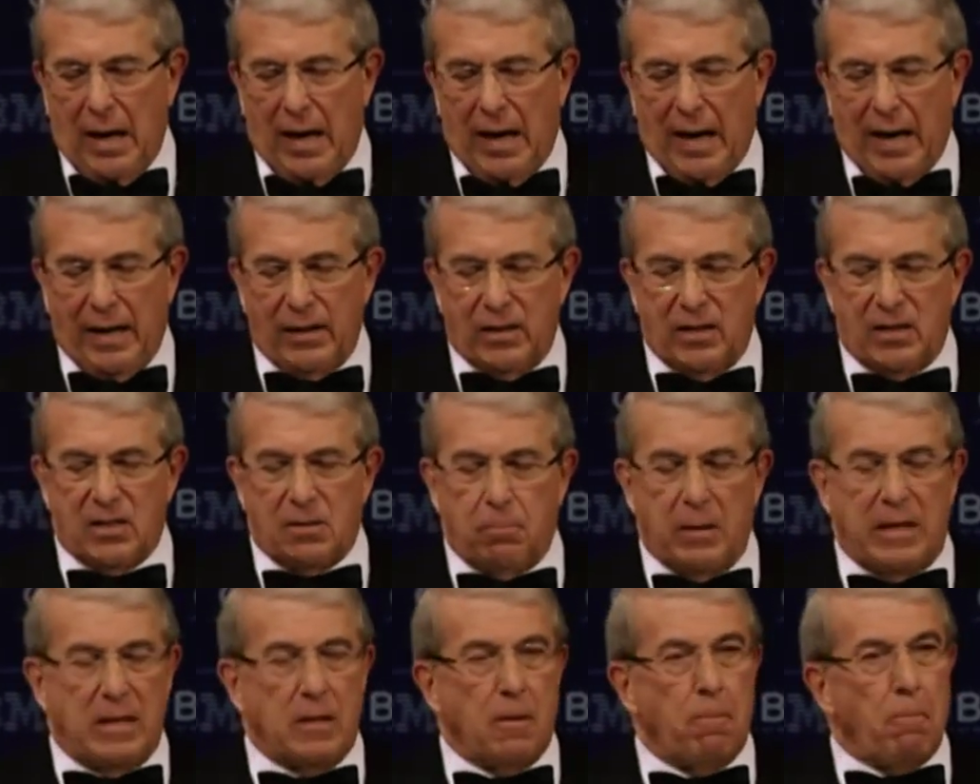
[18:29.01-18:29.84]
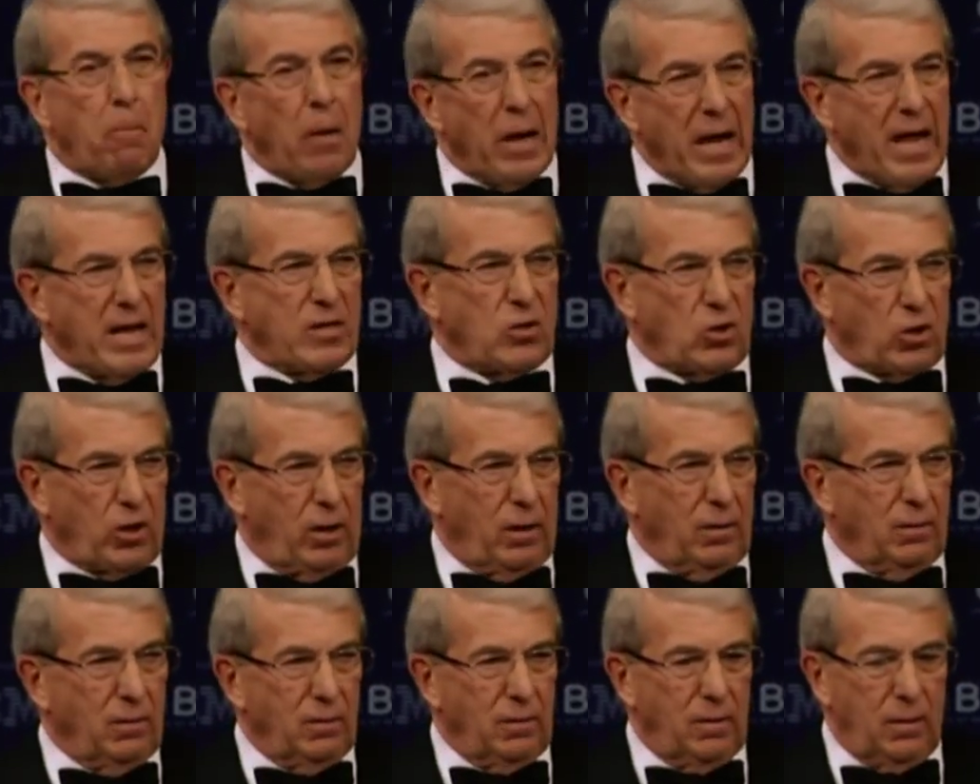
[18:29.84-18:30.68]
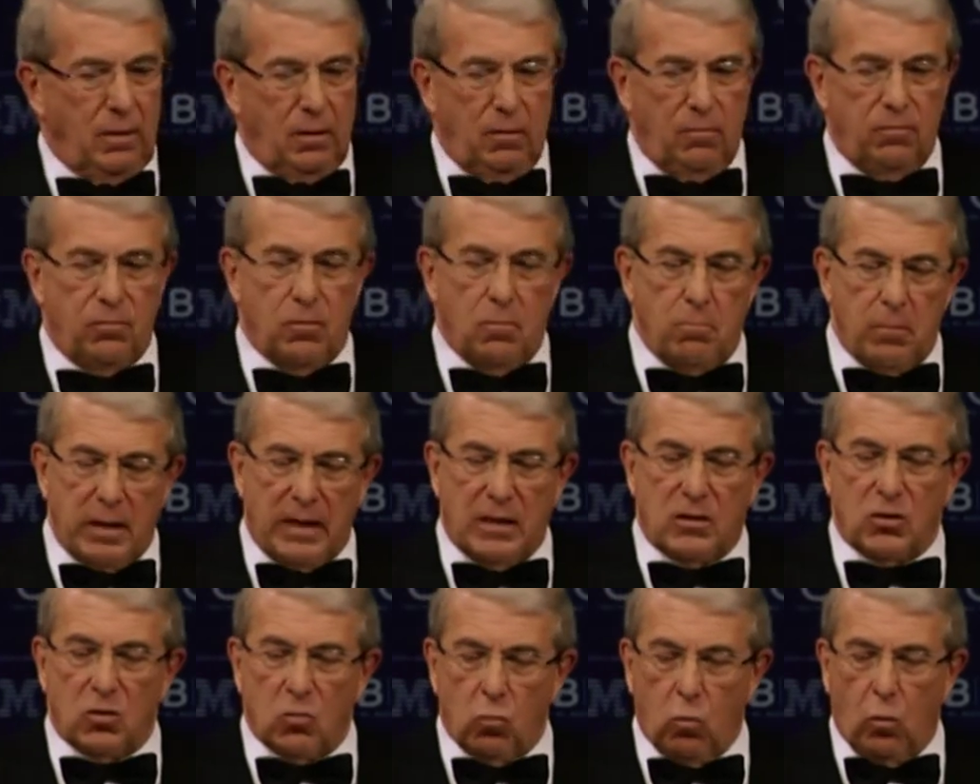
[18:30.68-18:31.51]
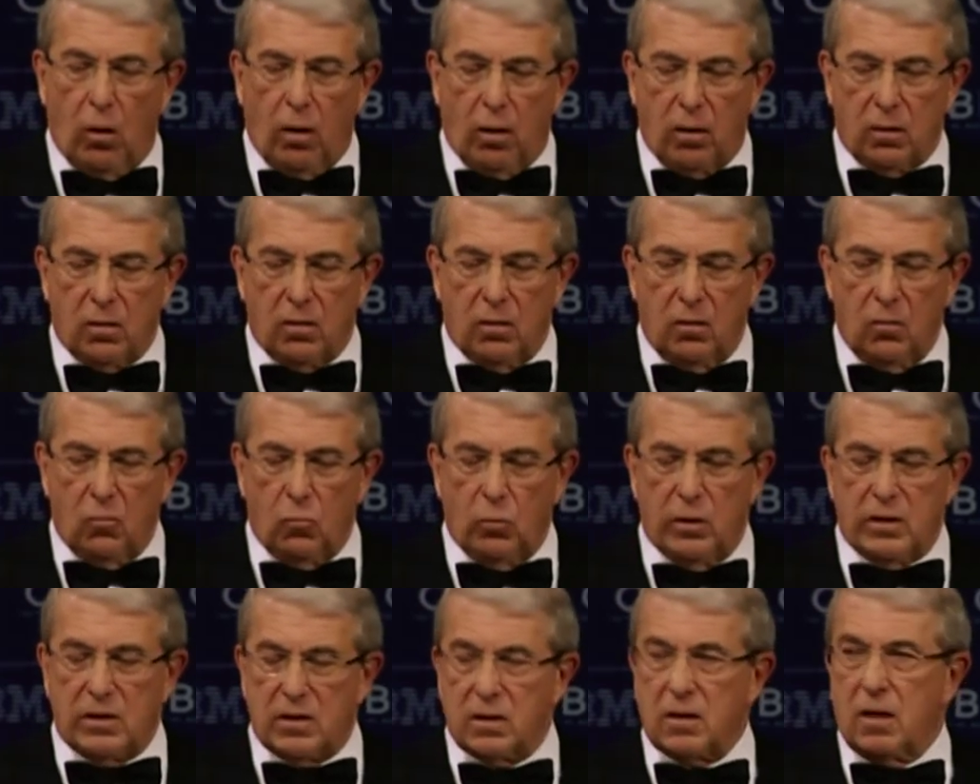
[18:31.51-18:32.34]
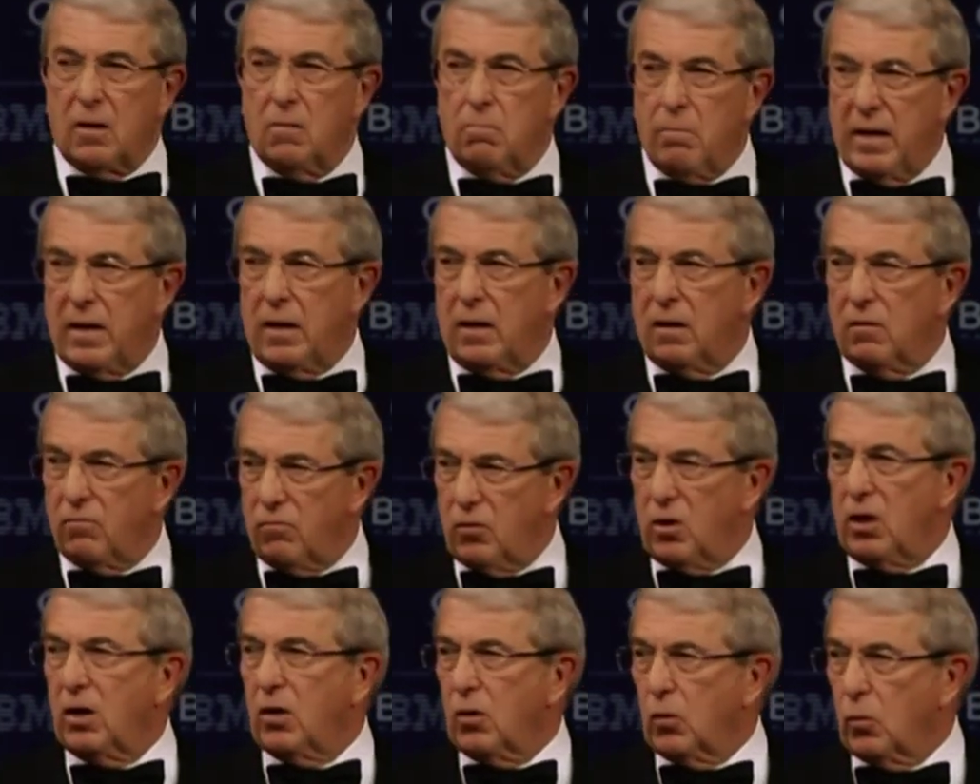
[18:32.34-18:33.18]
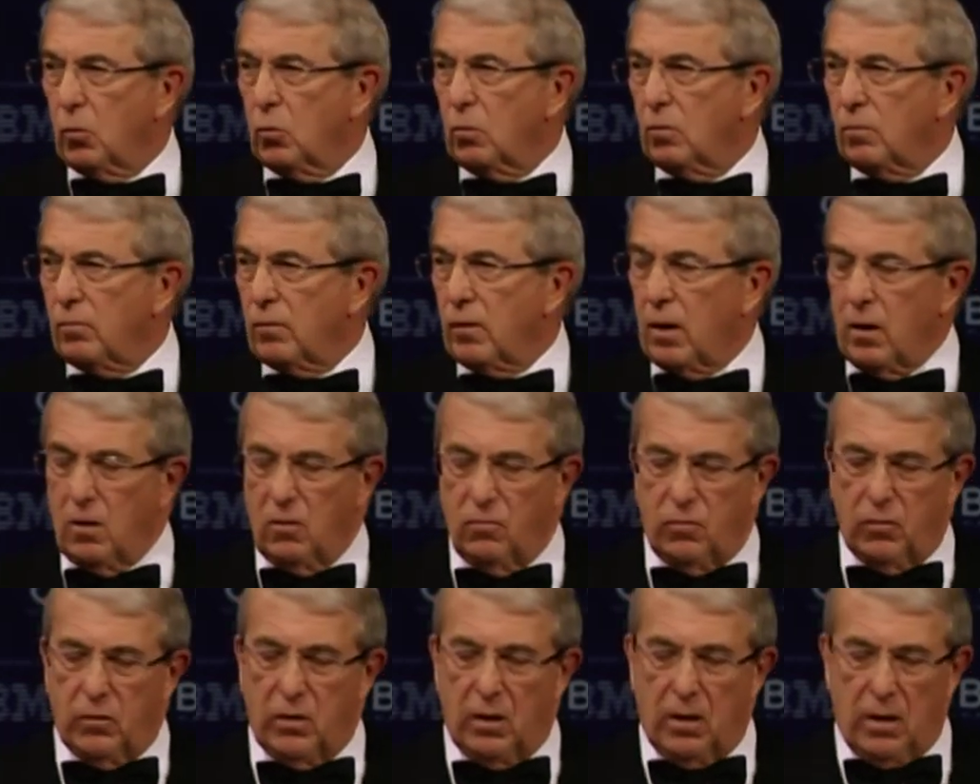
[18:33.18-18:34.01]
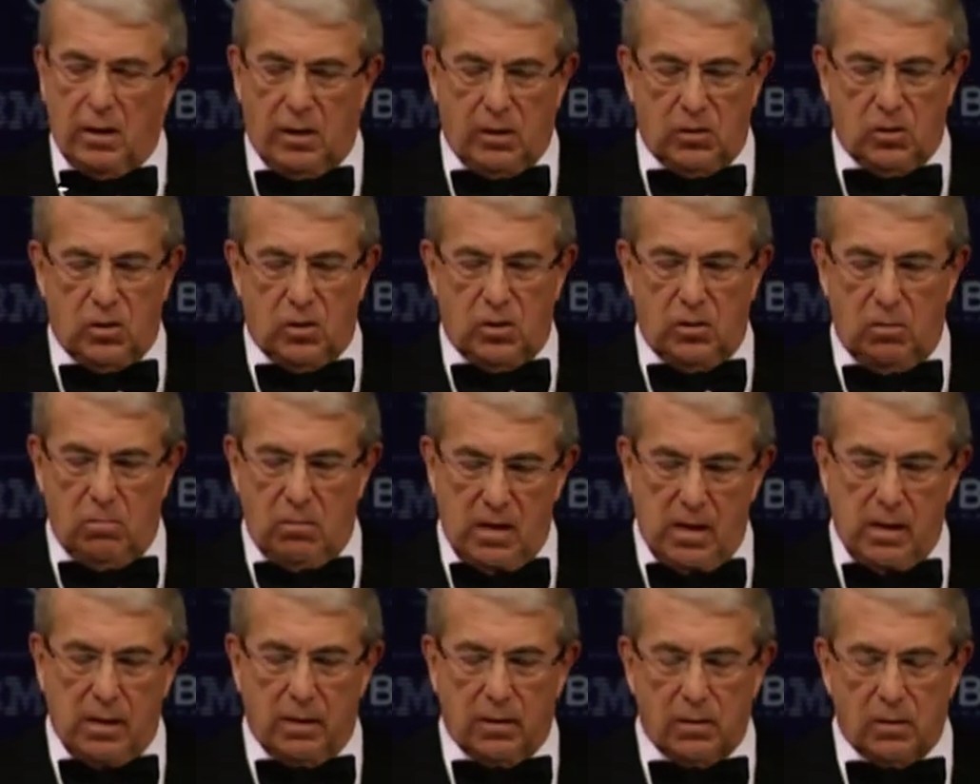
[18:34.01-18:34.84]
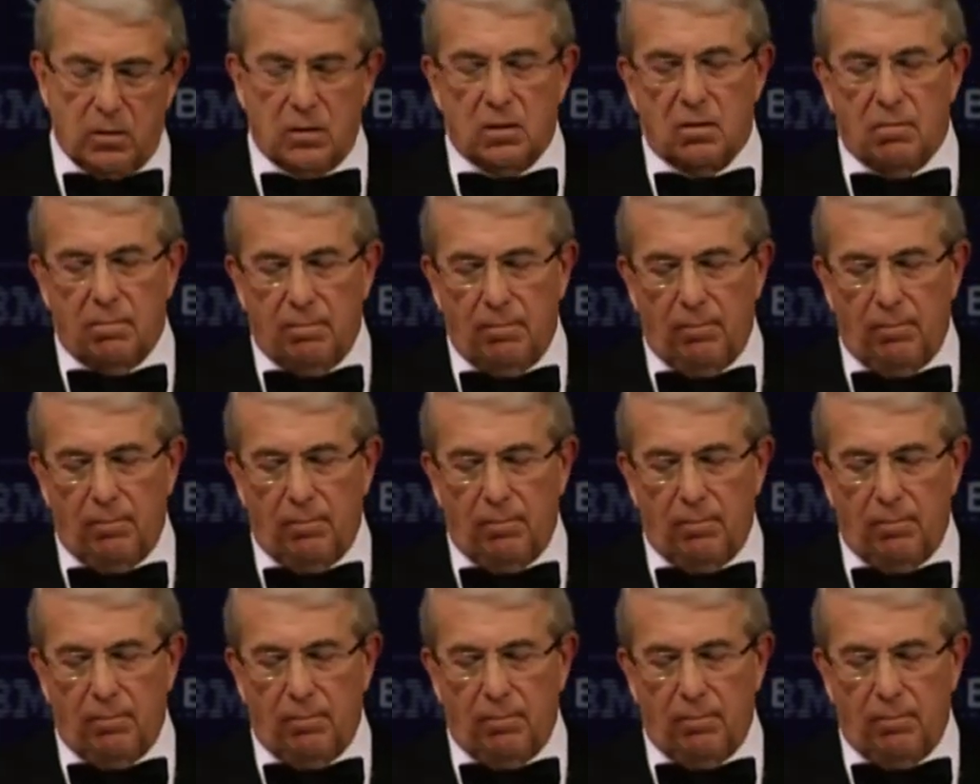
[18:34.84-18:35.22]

And it's been a pleasure for me to work with so many of you over the last 2 years.